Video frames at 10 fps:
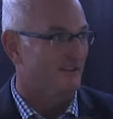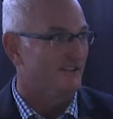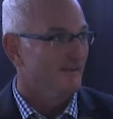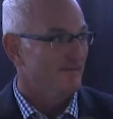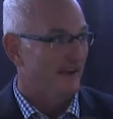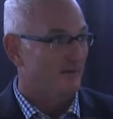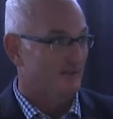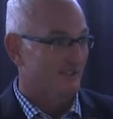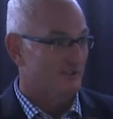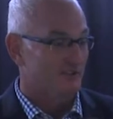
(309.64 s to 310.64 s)
And that
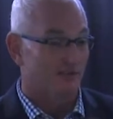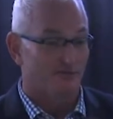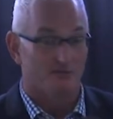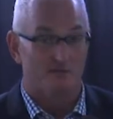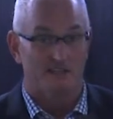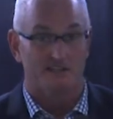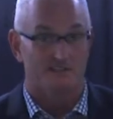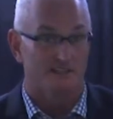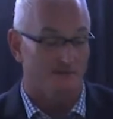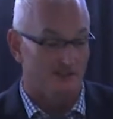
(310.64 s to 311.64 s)
relationship for me,
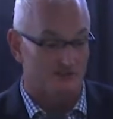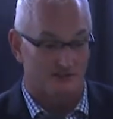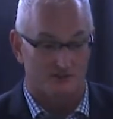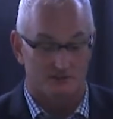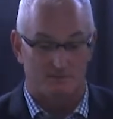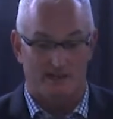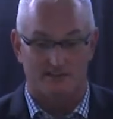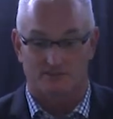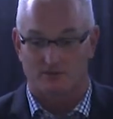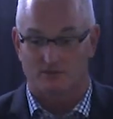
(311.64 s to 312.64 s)
as he mentioned, goes
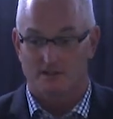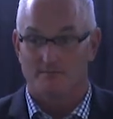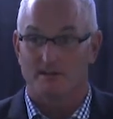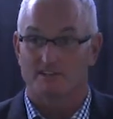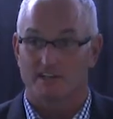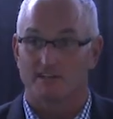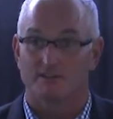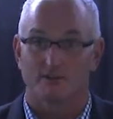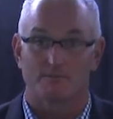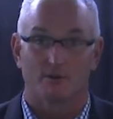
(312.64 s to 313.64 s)
back to my second
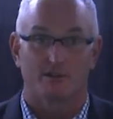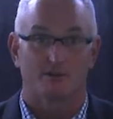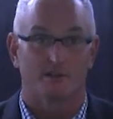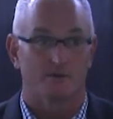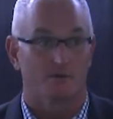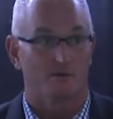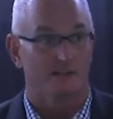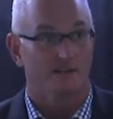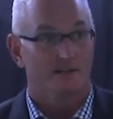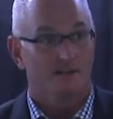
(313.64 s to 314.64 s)
year at Bowling Green when
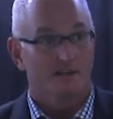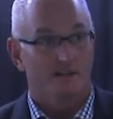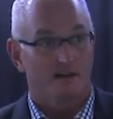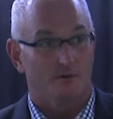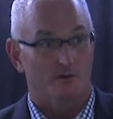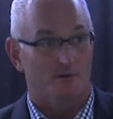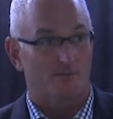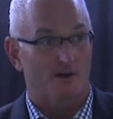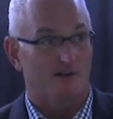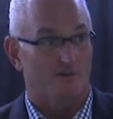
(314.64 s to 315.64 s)
we were
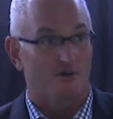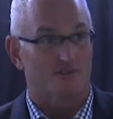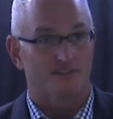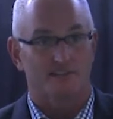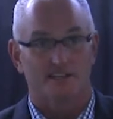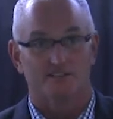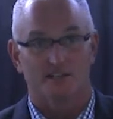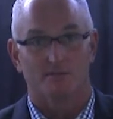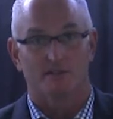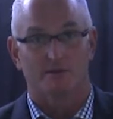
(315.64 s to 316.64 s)
part of hosting the
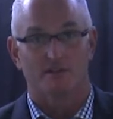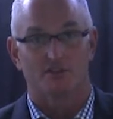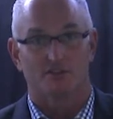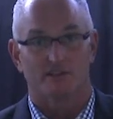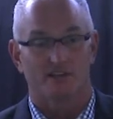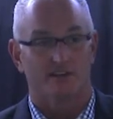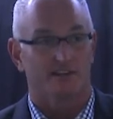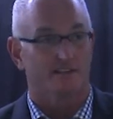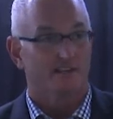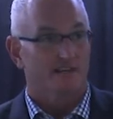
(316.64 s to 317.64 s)
NCAA Regional here.
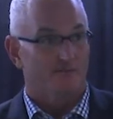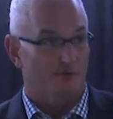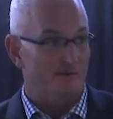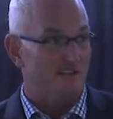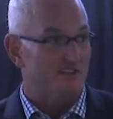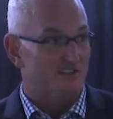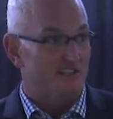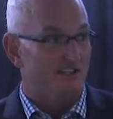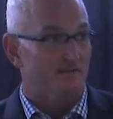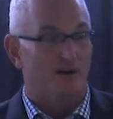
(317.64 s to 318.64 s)
And for me to
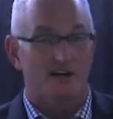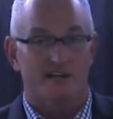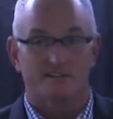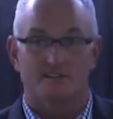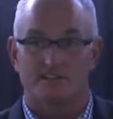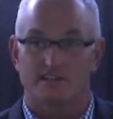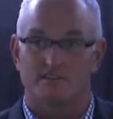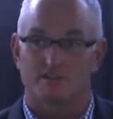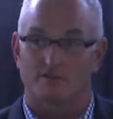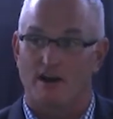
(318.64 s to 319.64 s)
see the behind the
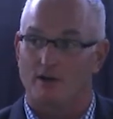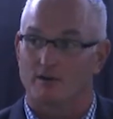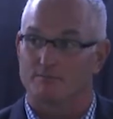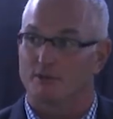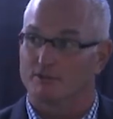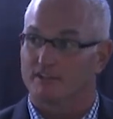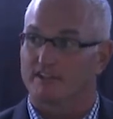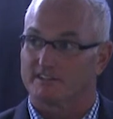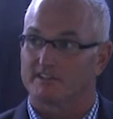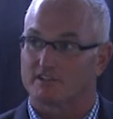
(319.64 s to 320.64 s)
scenes of how a building
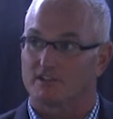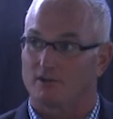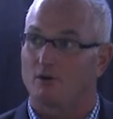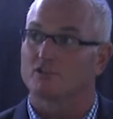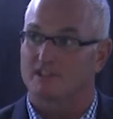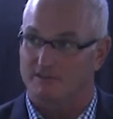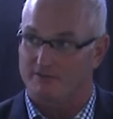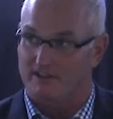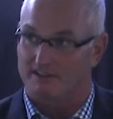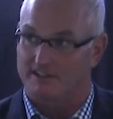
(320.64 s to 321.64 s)
like this can host an
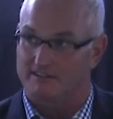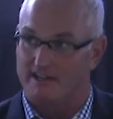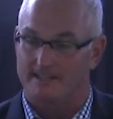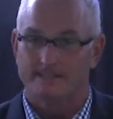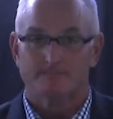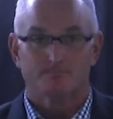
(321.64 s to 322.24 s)
event like that